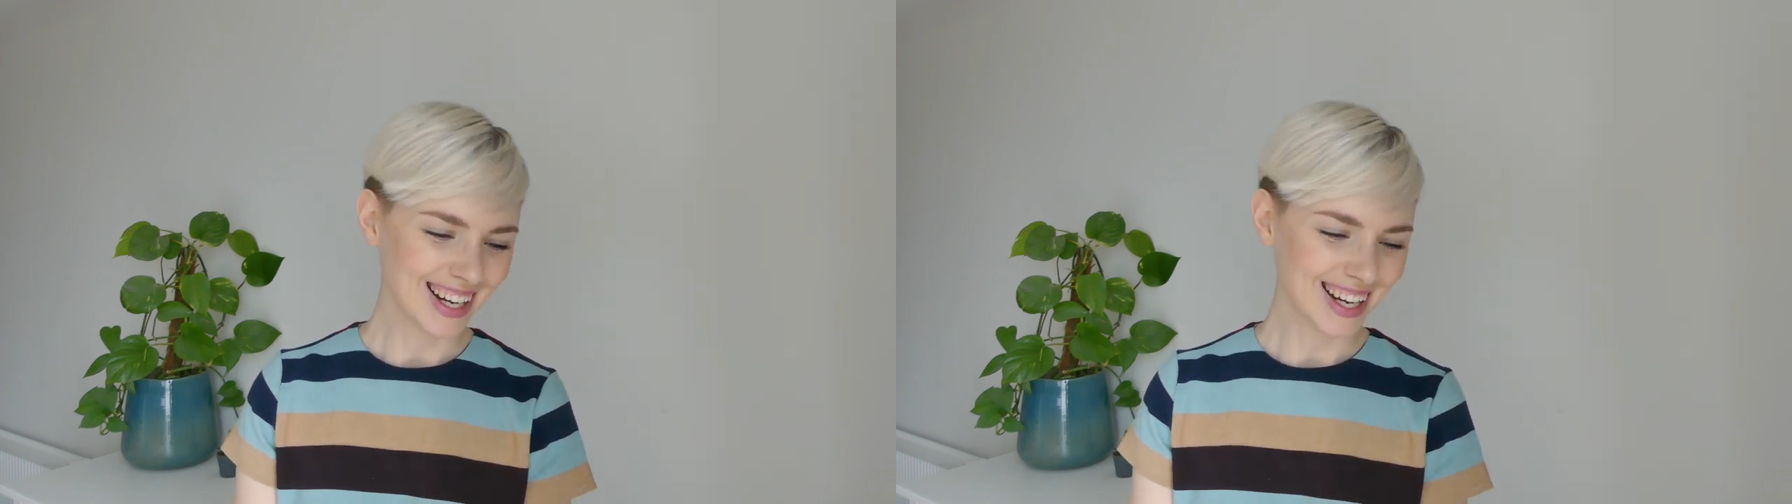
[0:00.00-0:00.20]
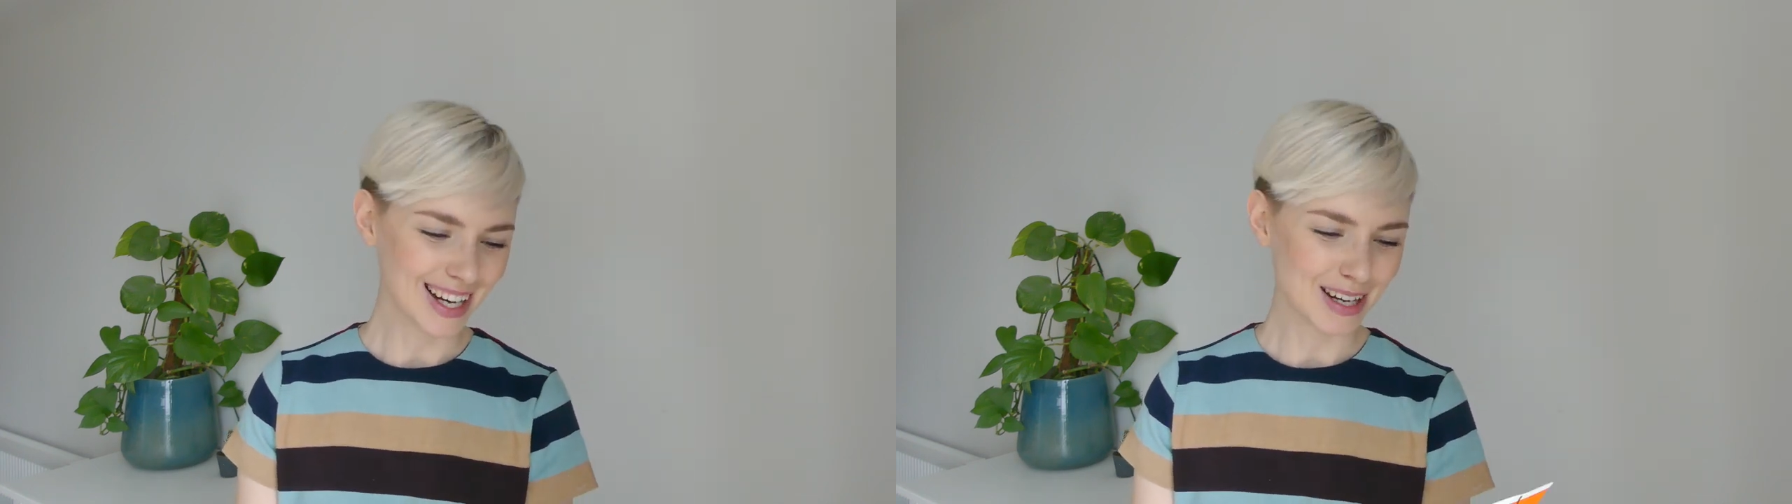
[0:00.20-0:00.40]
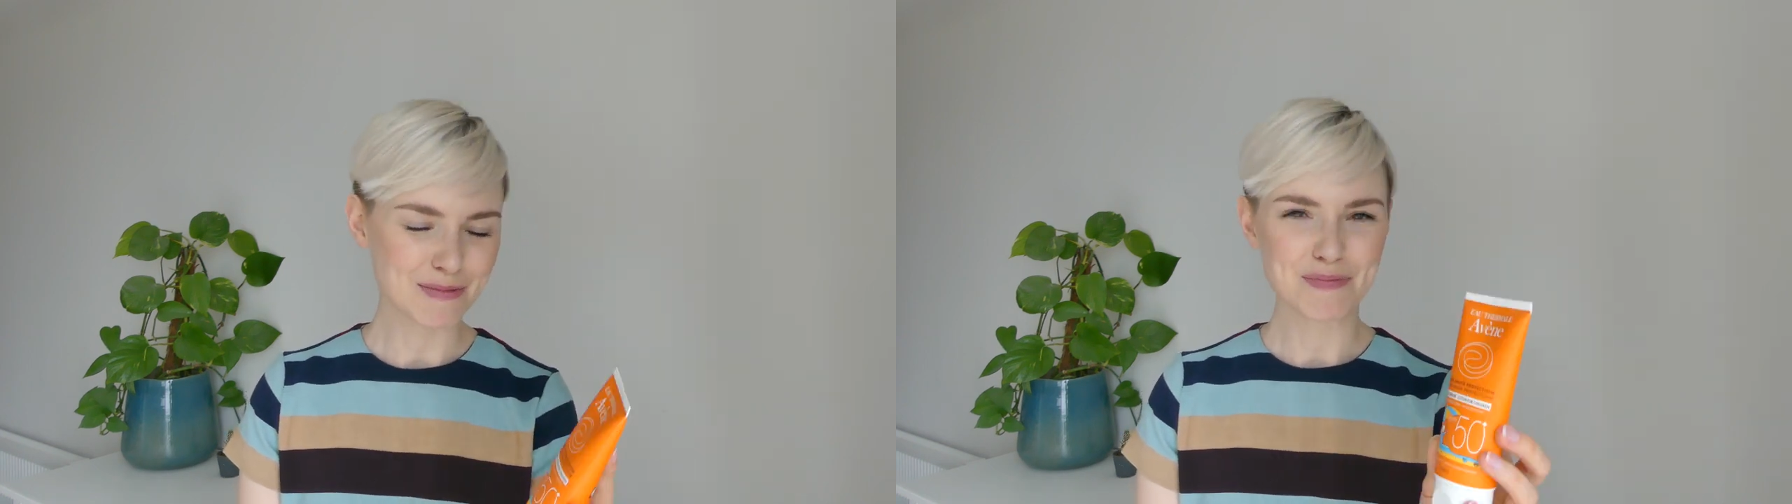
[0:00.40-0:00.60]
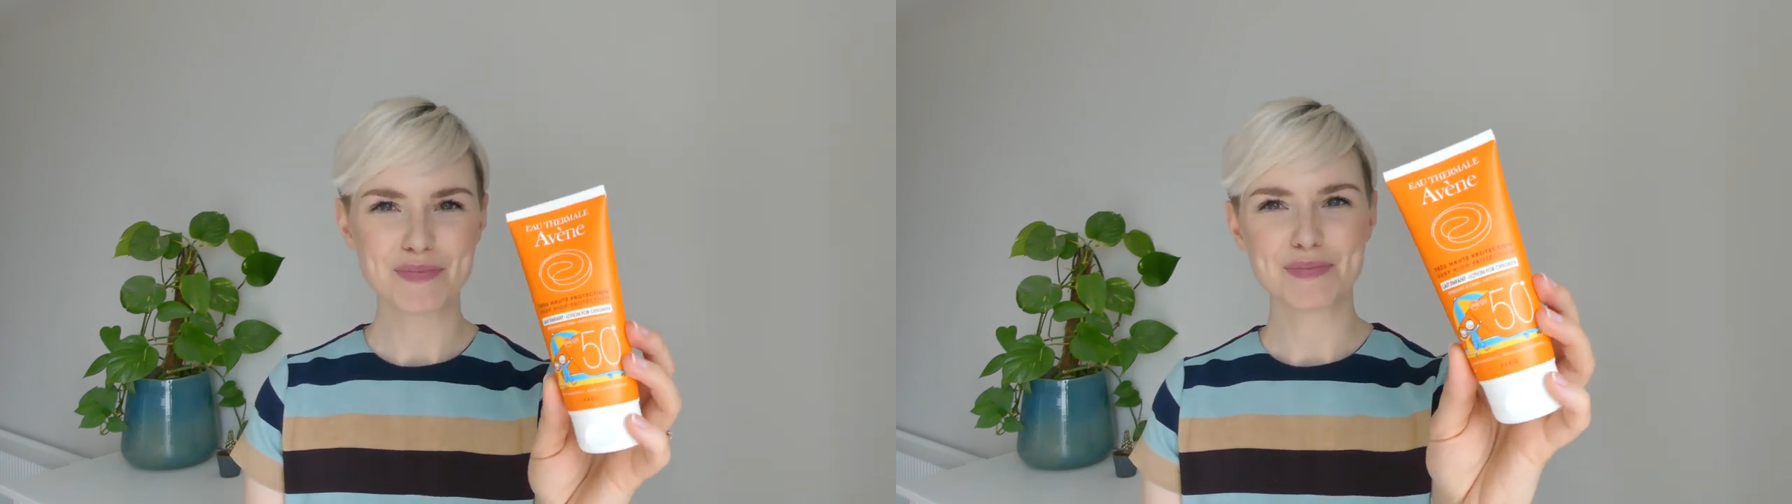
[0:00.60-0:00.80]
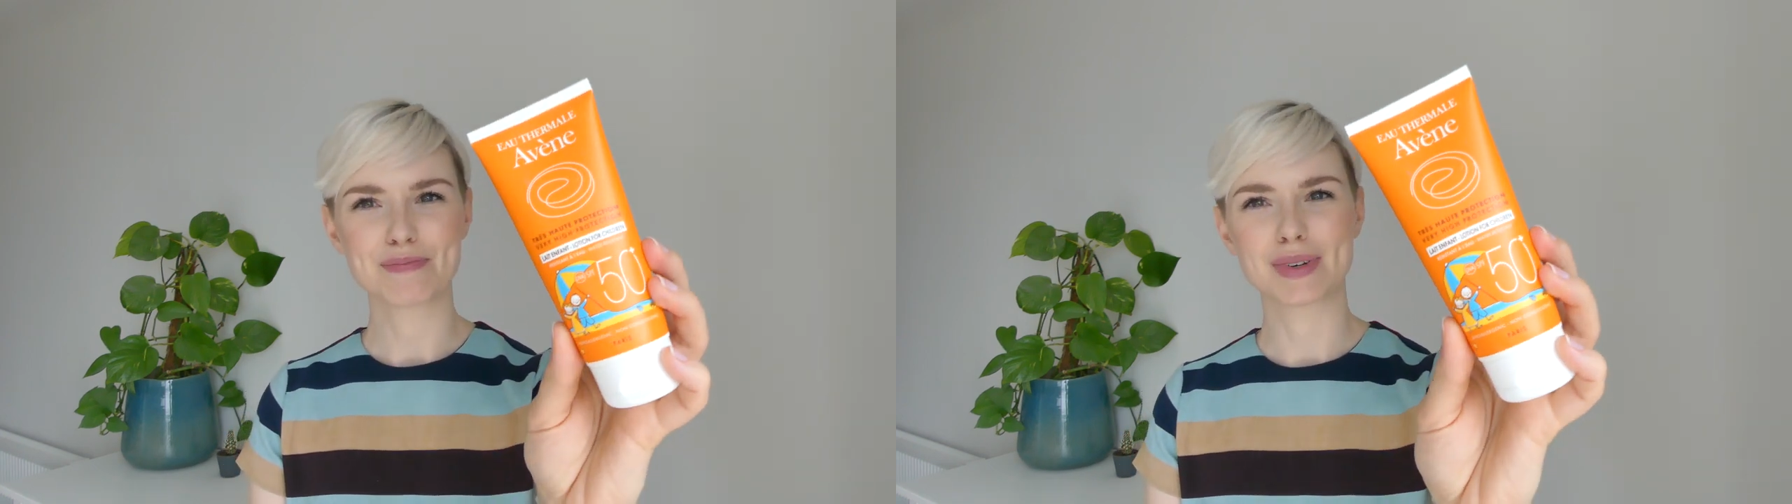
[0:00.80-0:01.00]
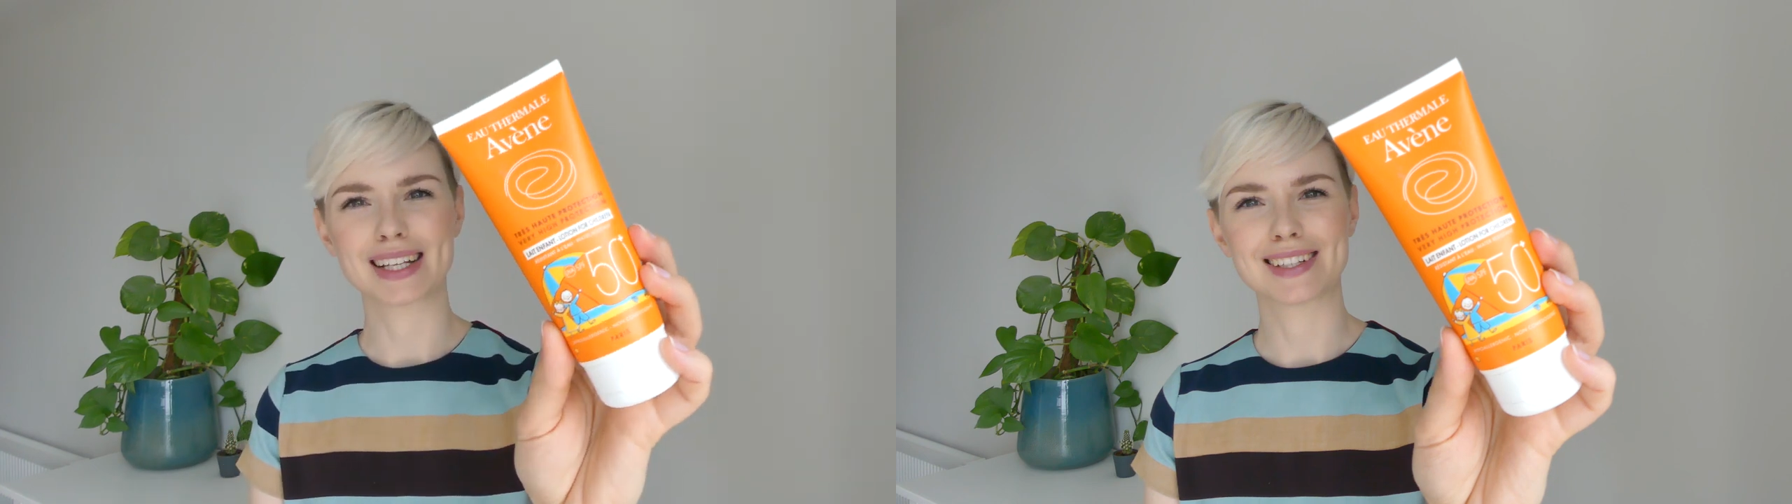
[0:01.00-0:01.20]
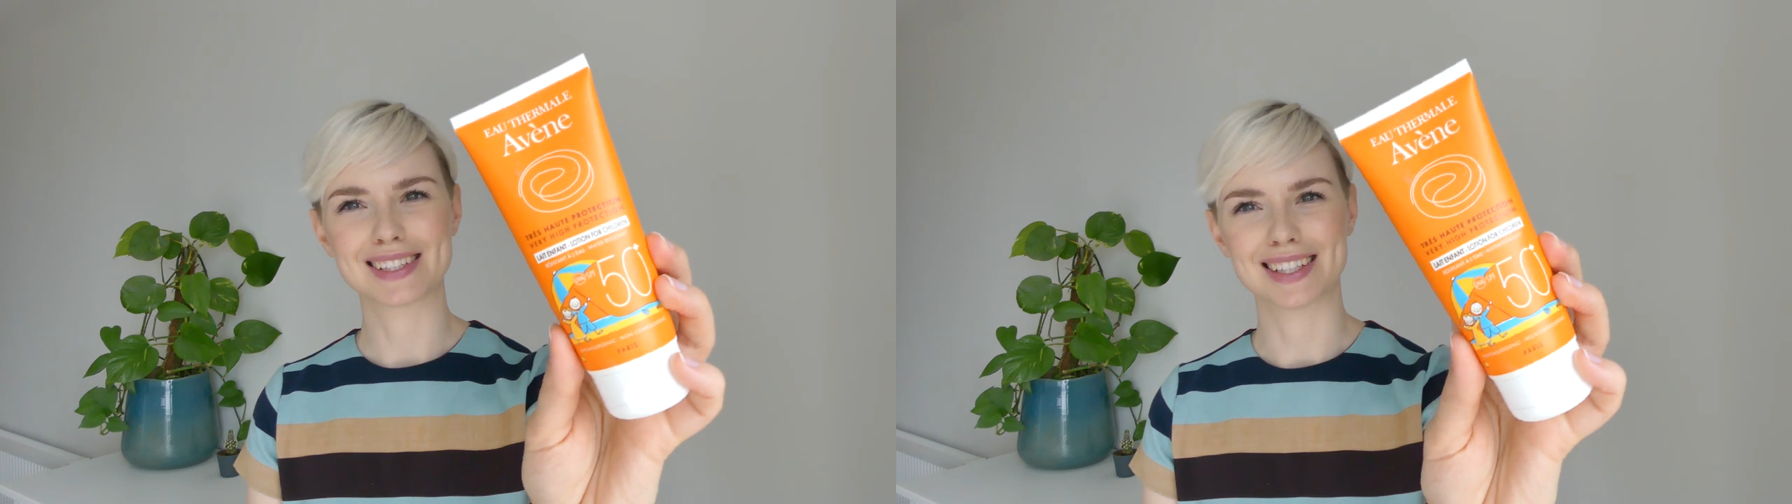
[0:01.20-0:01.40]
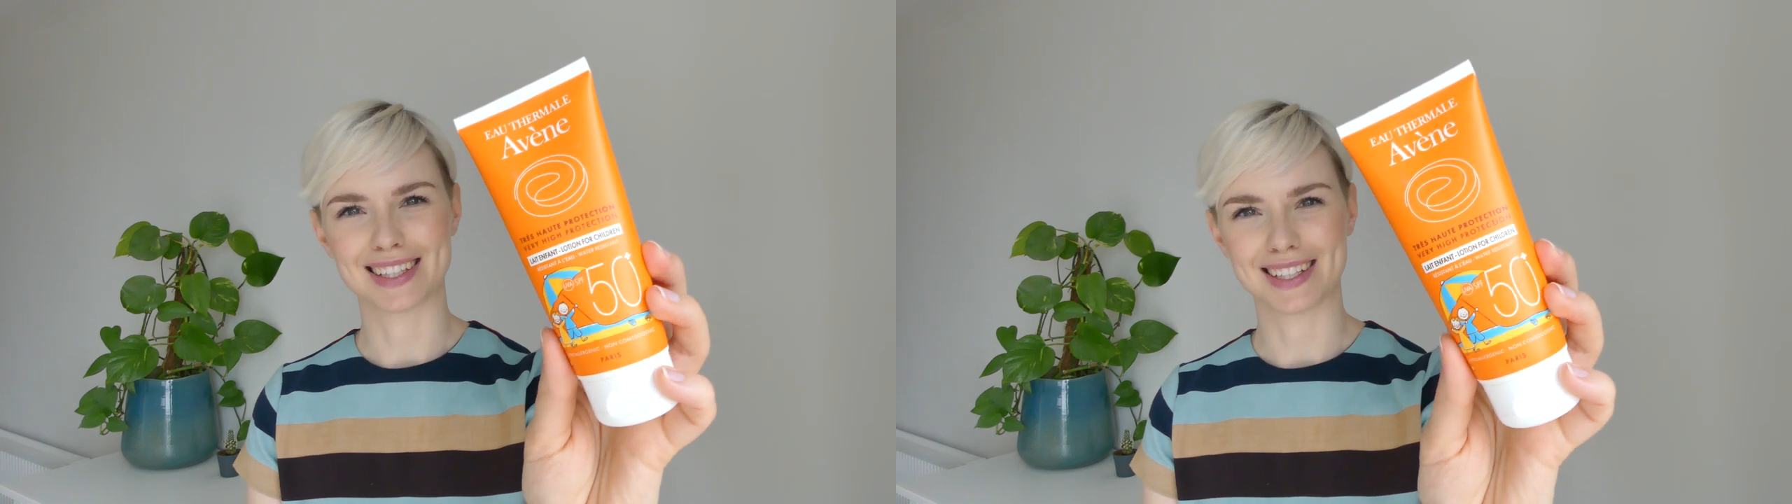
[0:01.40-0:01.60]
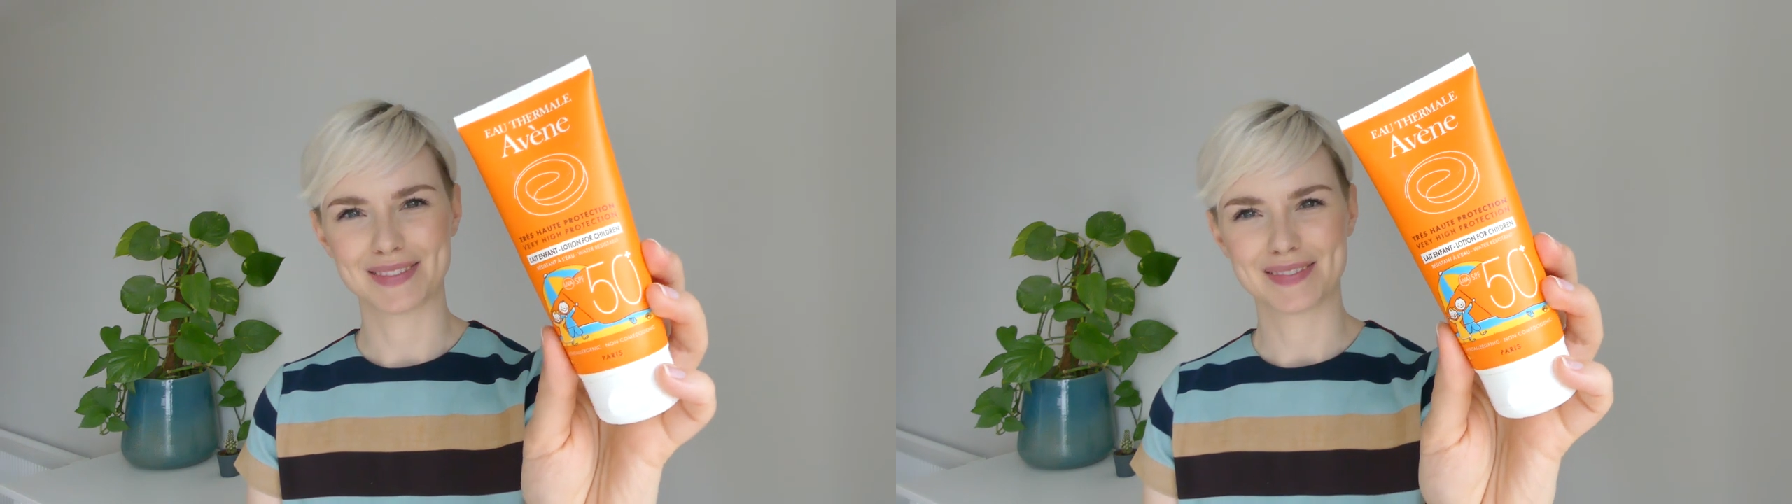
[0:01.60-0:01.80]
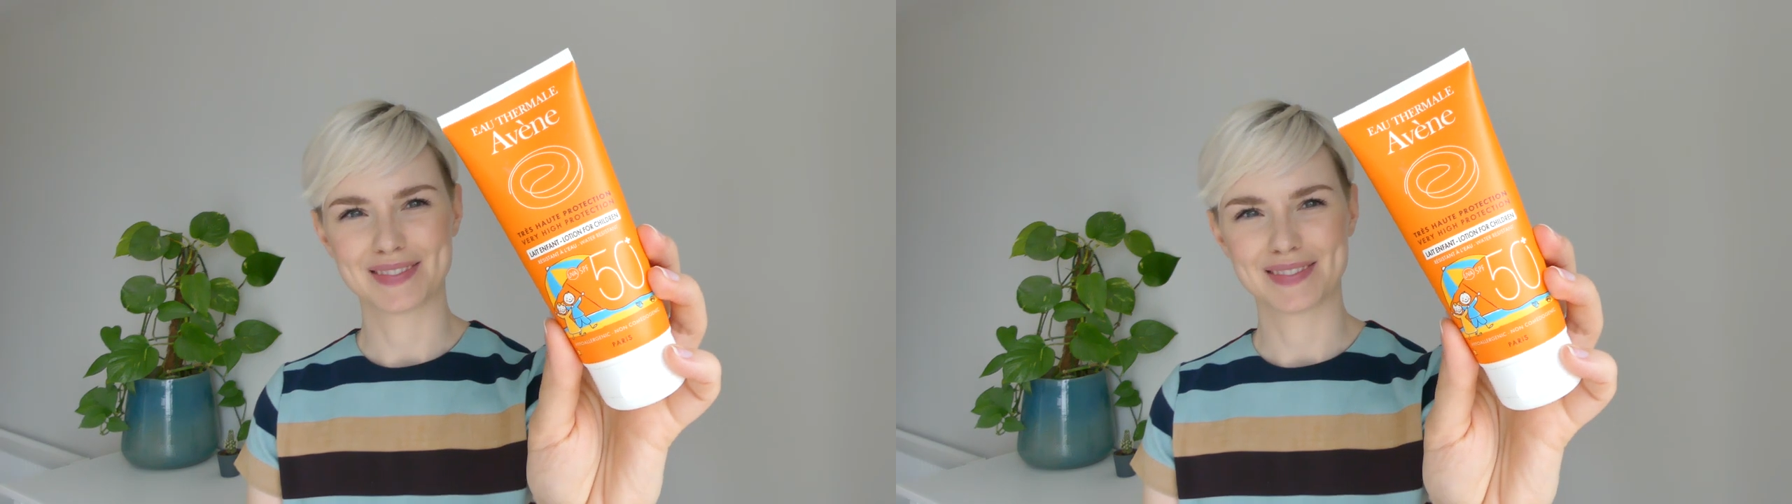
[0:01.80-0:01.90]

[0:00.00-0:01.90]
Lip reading: but it looks like that.